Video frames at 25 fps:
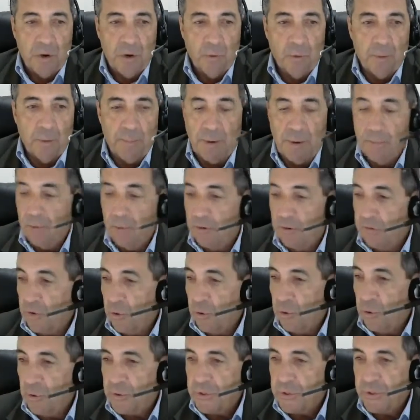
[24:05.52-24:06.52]
Remember, of
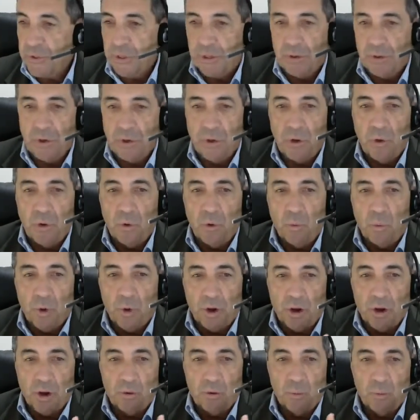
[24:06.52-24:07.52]
course, that what
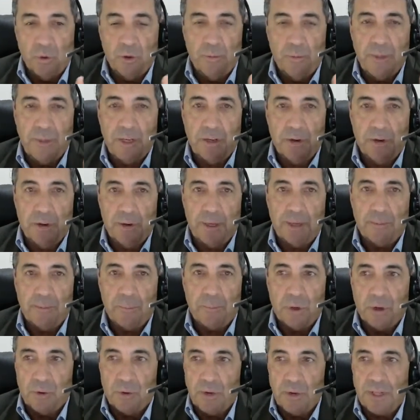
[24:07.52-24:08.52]
I will be doing
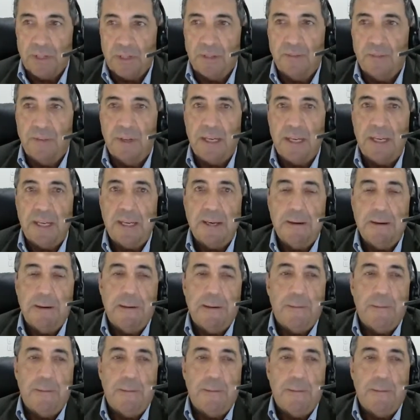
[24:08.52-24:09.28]
progressively